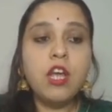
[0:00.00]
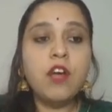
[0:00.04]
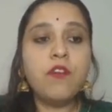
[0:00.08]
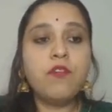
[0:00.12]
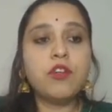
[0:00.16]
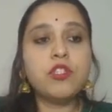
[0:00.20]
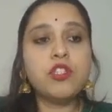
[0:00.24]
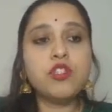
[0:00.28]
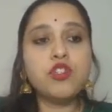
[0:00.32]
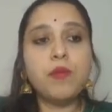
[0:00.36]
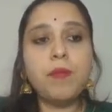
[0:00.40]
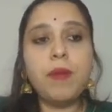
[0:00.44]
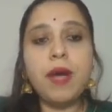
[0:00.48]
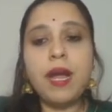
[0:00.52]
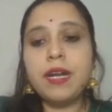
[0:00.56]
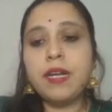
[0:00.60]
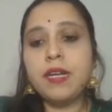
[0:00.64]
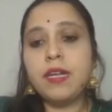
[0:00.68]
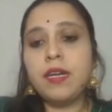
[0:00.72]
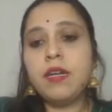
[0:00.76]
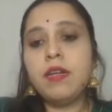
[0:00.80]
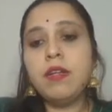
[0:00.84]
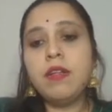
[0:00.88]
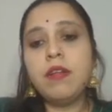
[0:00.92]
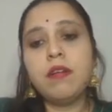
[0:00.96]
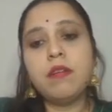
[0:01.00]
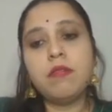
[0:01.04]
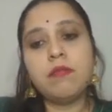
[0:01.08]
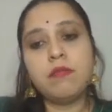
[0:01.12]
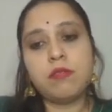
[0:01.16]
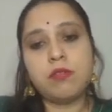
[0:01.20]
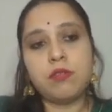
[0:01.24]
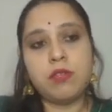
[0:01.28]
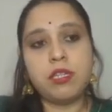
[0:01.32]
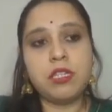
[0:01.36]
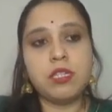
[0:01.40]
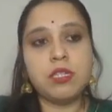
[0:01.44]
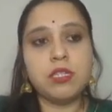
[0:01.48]
For stomata,
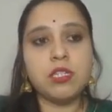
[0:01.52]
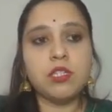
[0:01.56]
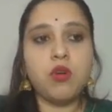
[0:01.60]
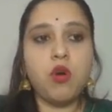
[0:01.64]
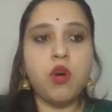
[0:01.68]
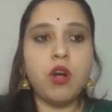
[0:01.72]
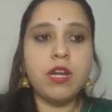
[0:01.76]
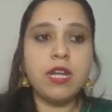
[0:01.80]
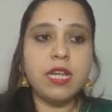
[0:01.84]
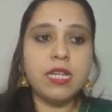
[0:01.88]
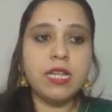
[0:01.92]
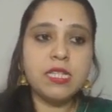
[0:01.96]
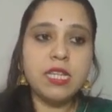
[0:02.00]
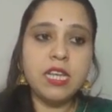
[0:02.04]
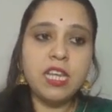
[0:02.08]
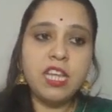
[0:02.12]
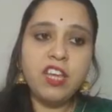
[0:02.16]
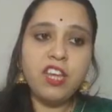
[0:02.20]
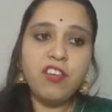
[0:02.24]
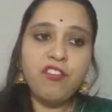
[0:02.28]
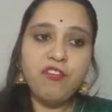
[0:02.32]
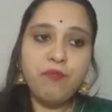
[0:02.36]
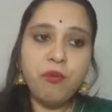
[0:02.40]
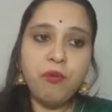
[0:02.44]
it is called as leaf